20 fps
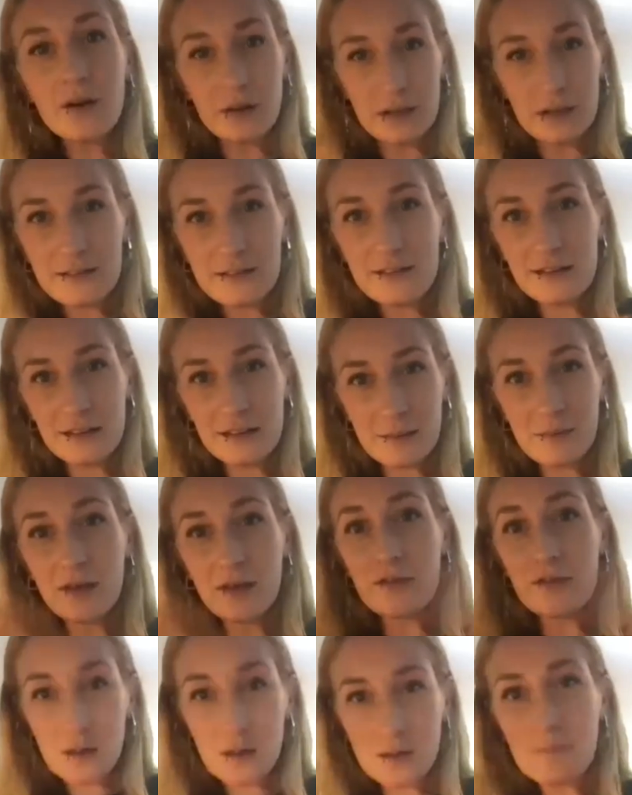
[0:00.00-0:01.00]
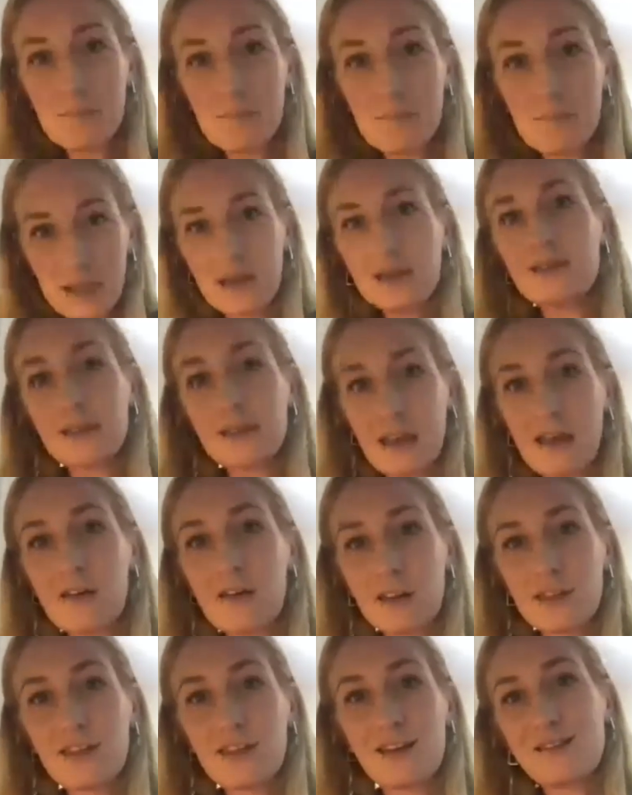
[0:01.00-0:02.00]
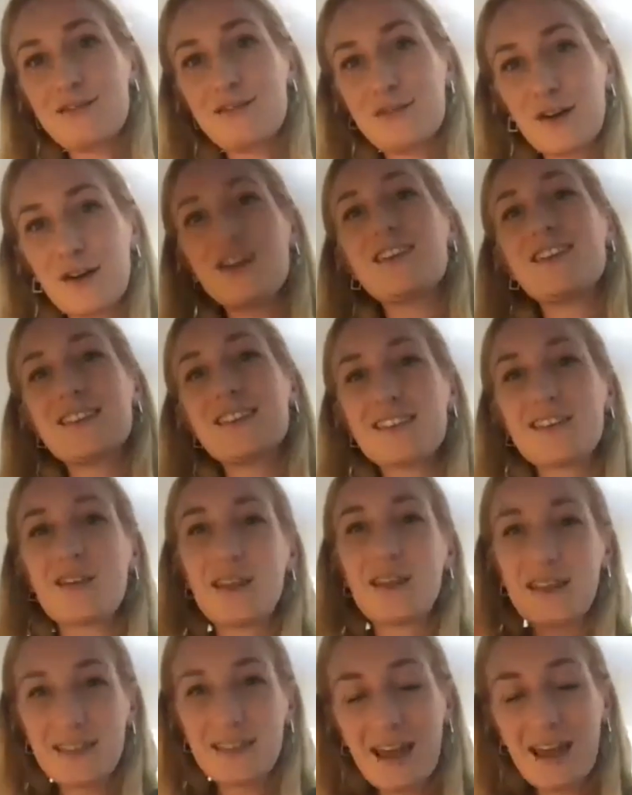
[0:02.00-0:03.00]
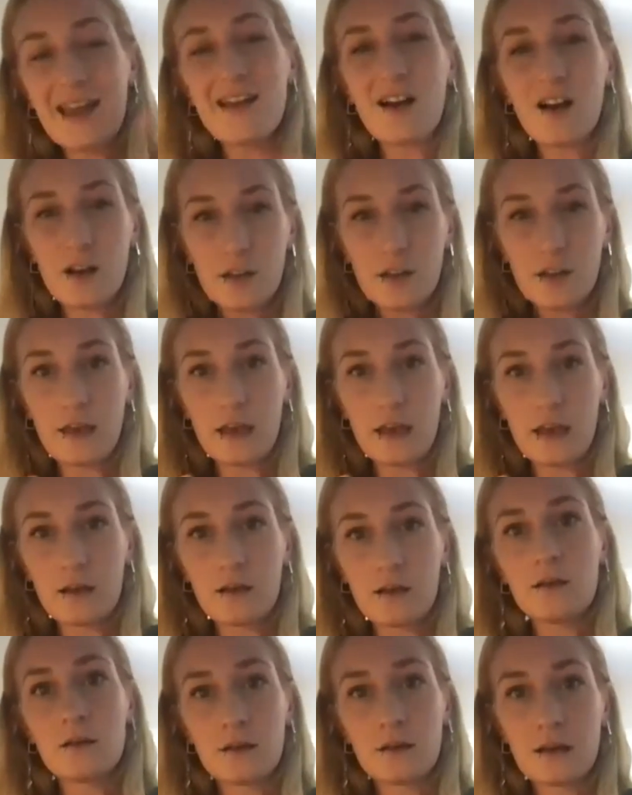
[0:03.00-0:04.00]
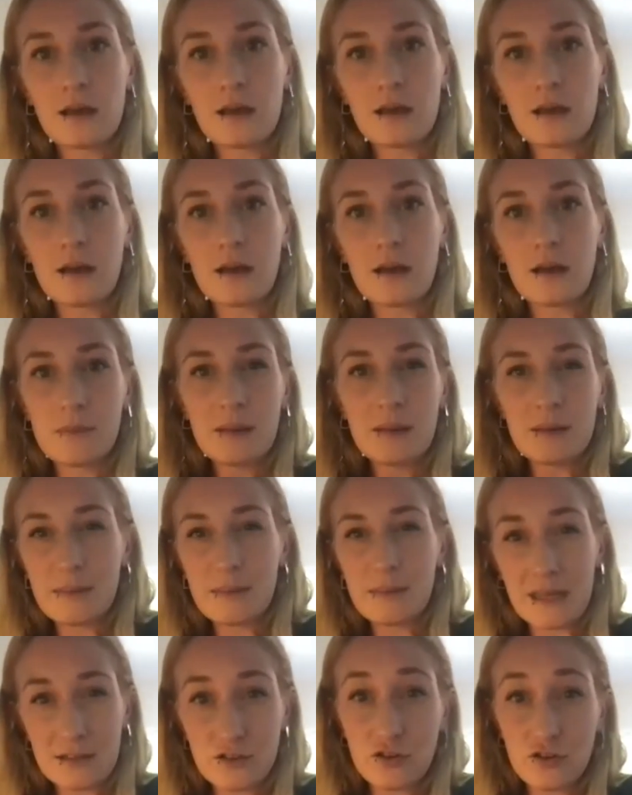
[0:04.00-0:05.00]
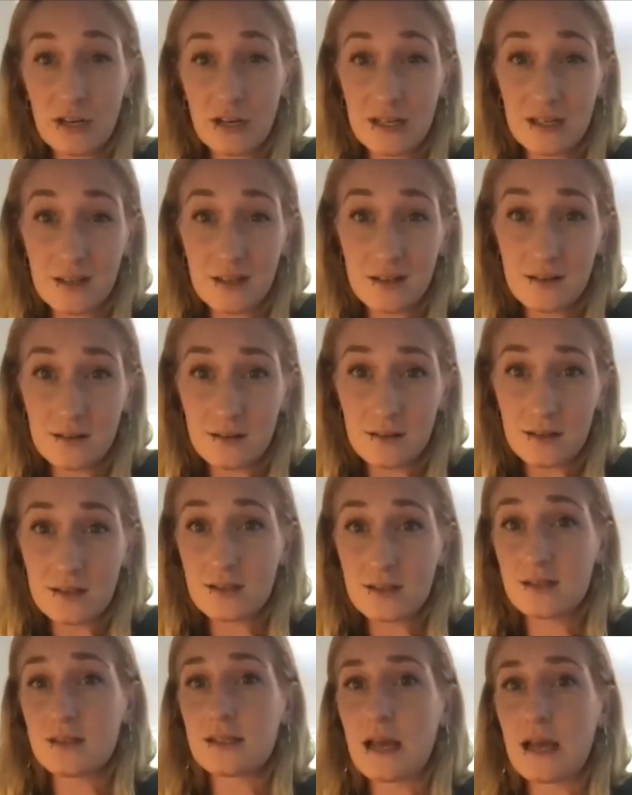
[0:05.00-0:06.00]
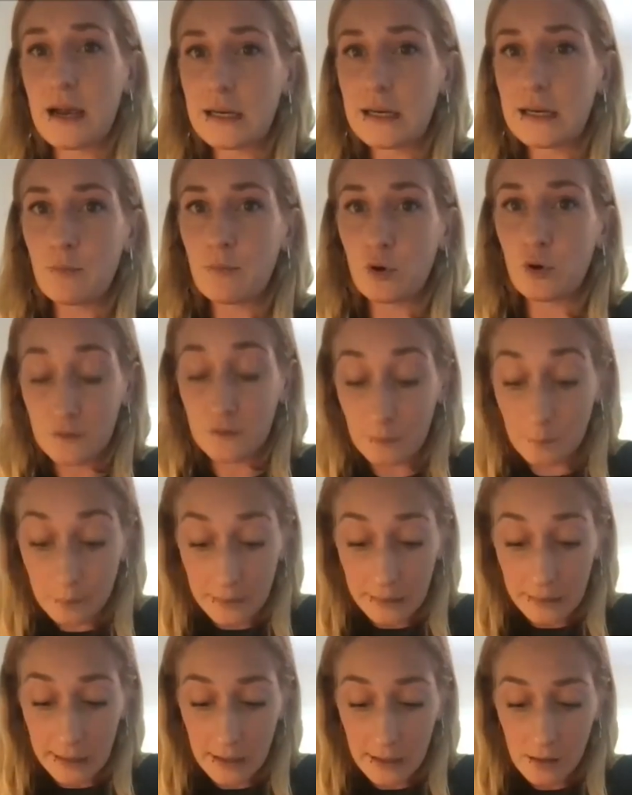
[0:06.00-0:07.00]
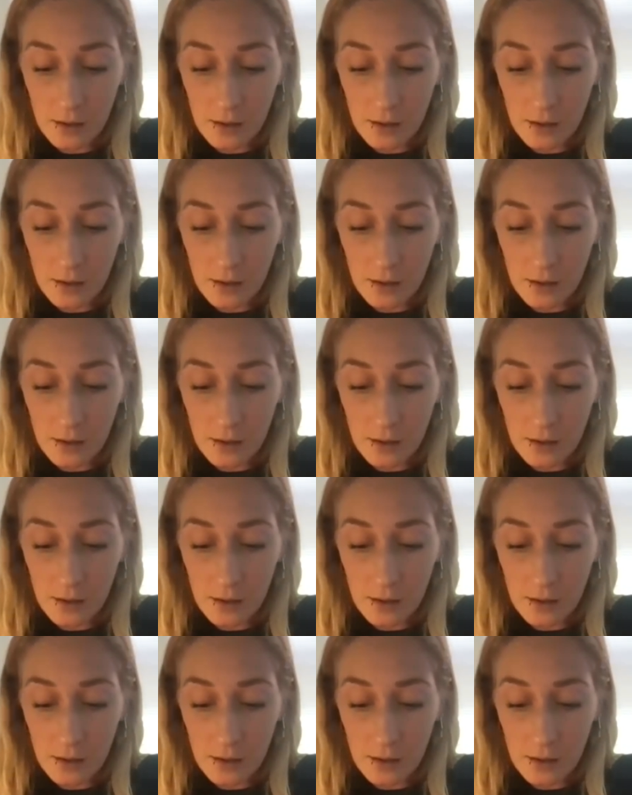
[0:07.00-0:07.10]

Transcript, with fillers: easing them, giving them the big scary thing first so that the AR thing can maybe be integrated into society more simply.